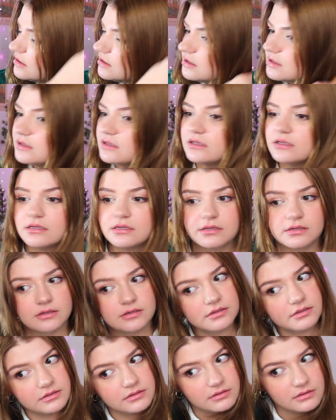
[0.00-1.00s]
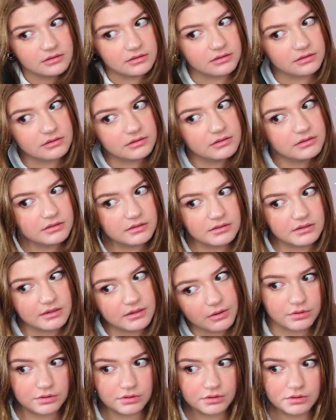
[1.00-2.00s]

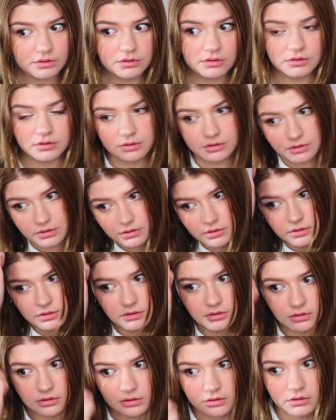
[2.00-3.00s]
(no one is talking)